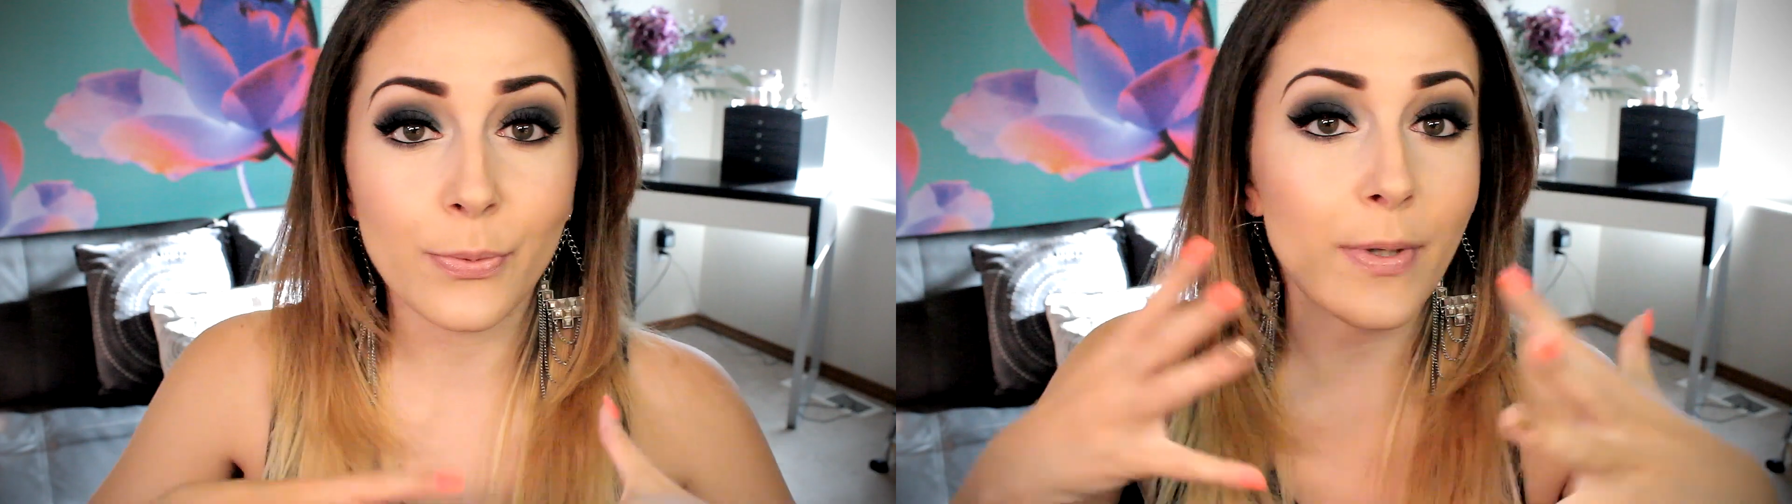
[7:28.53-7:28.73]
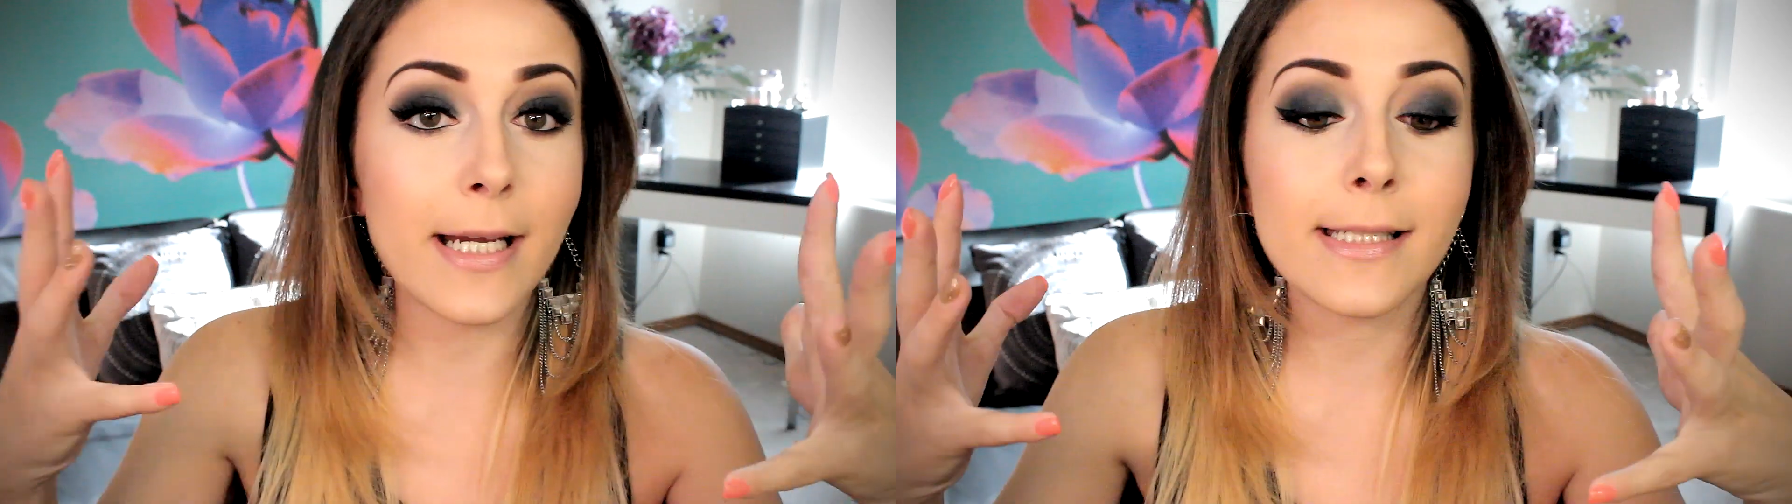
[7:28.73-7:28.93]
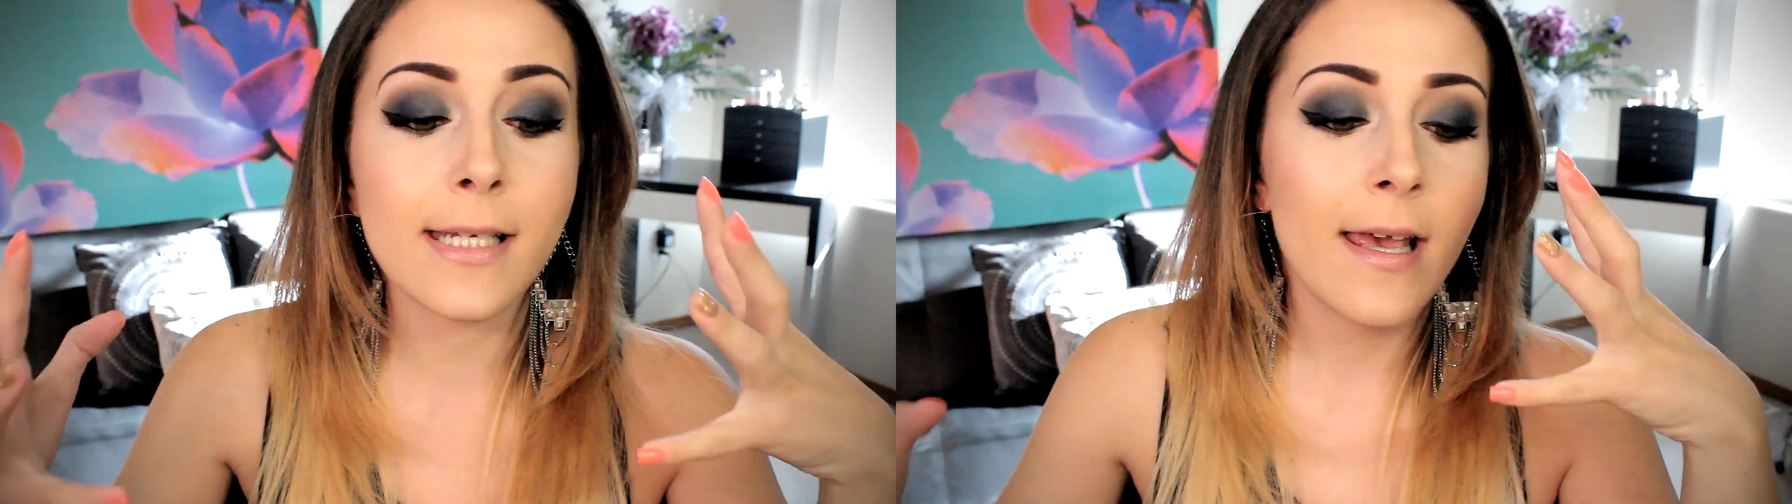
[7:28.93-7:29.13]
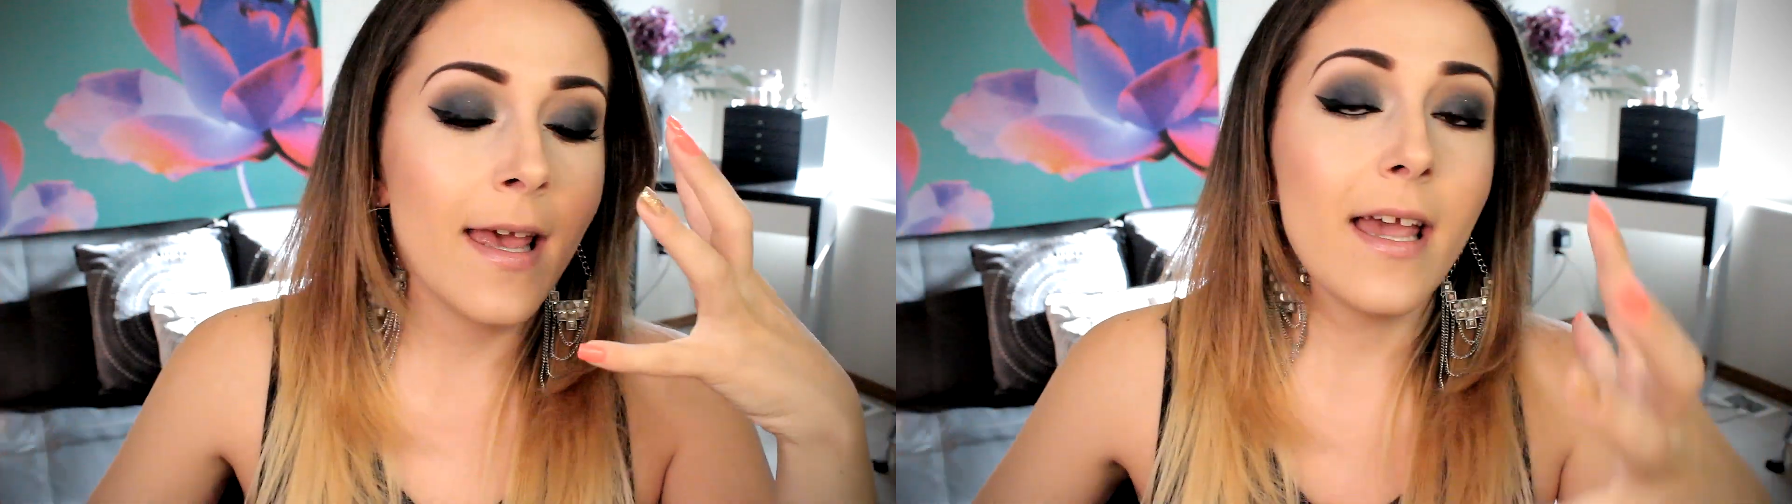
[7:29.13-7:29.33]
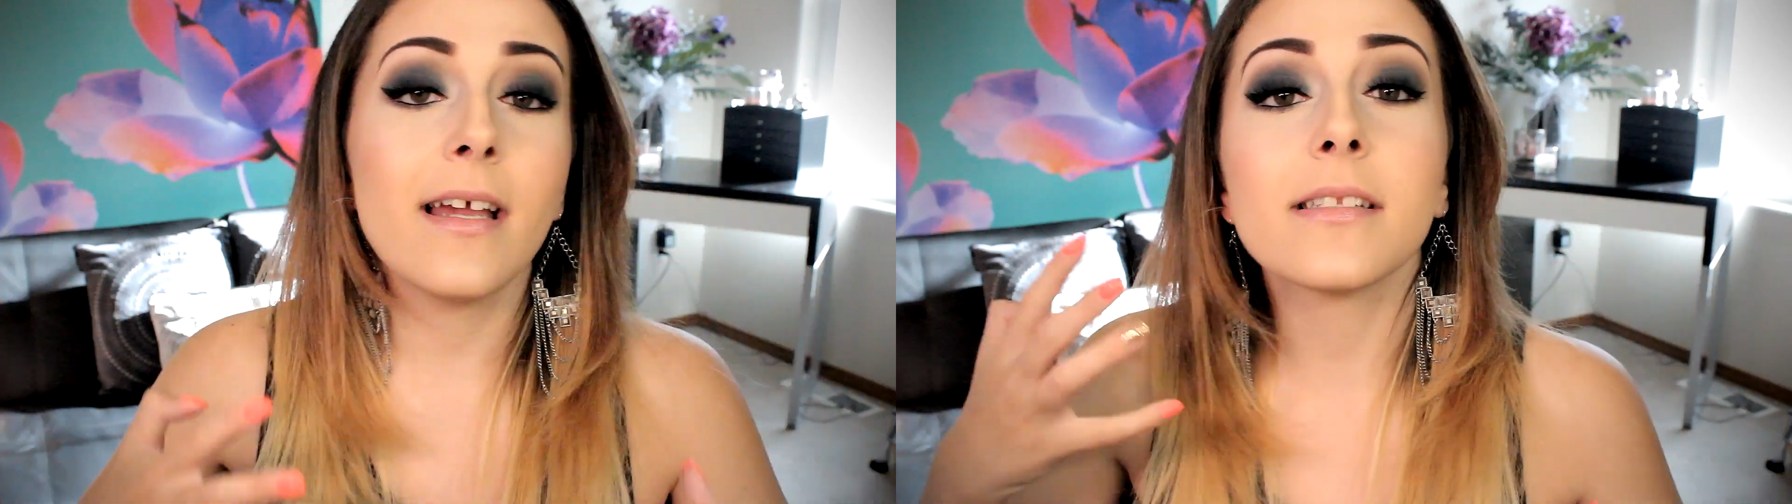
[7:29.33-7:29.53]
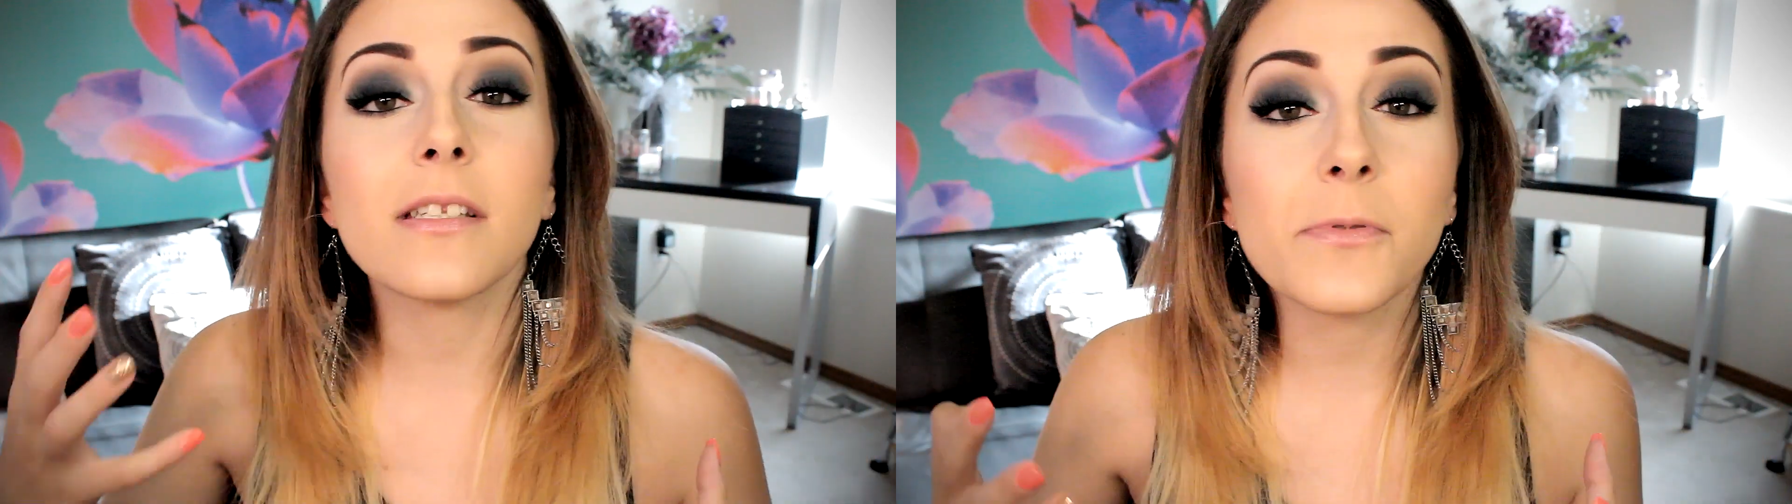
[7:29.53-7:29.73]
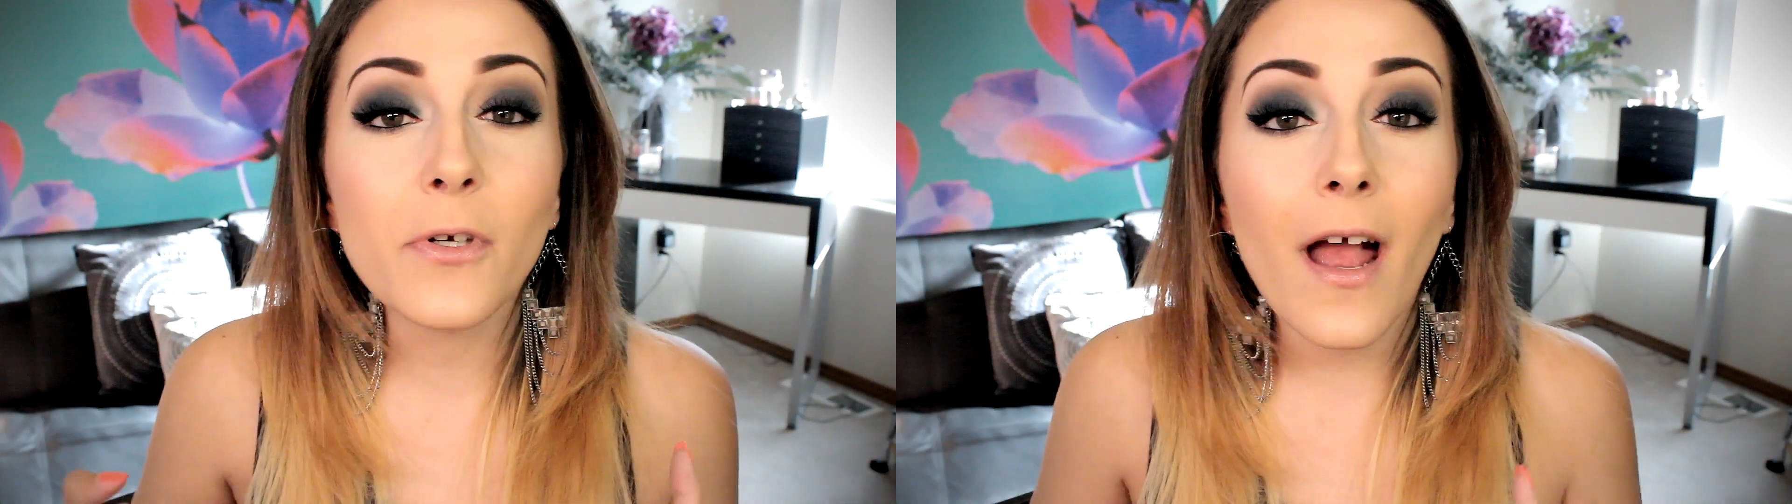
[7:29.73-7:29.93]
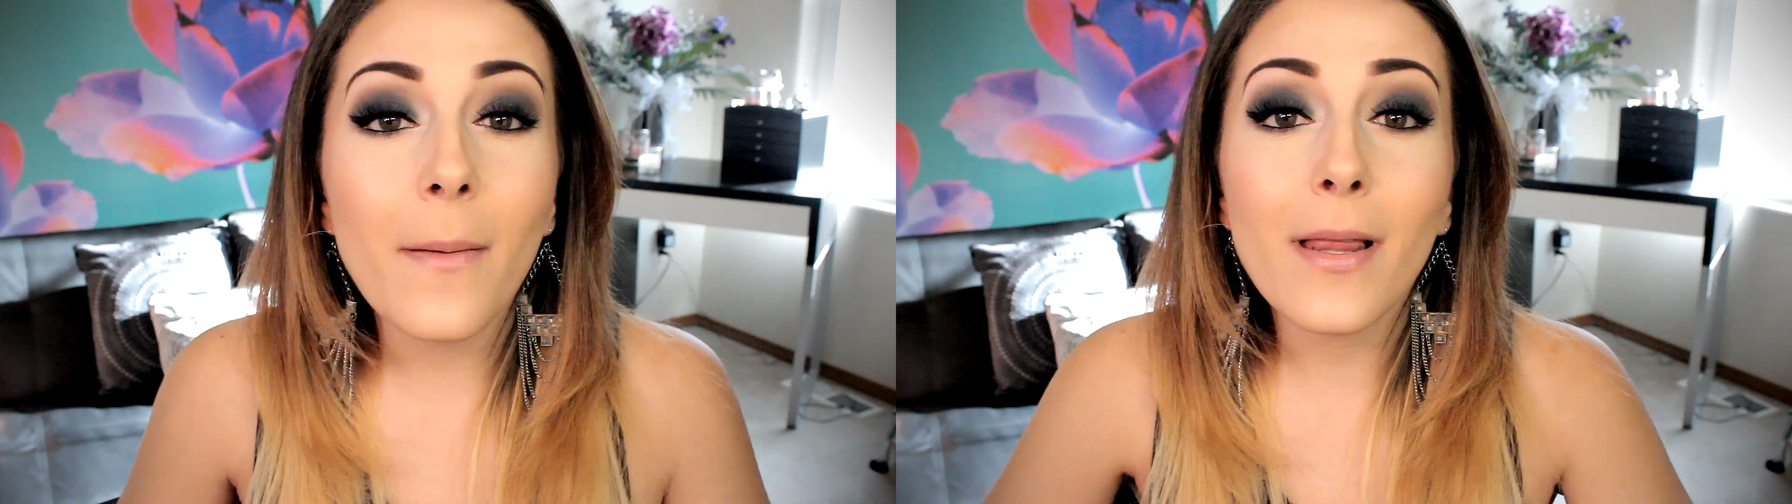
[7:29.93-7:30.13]
rate, and
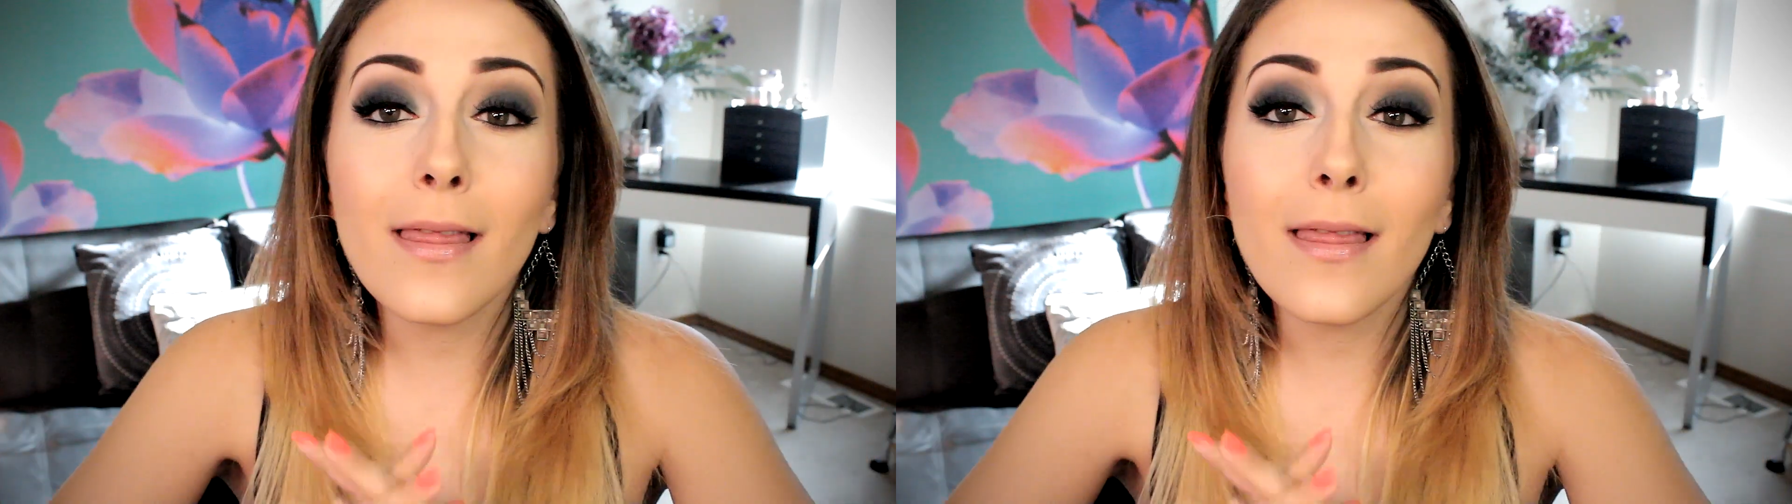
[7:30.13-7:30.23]
subscribe.